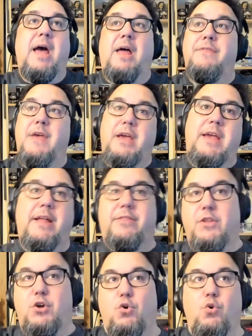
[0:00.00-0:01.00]
and they
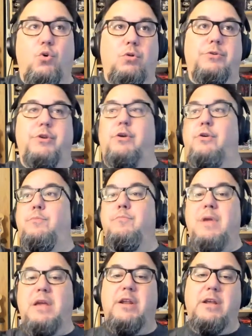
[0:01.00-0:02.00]
get the cool new
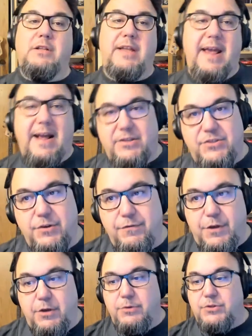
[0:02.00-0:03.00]
meeting layouts and
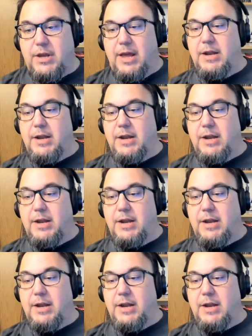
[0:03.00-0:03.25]
views,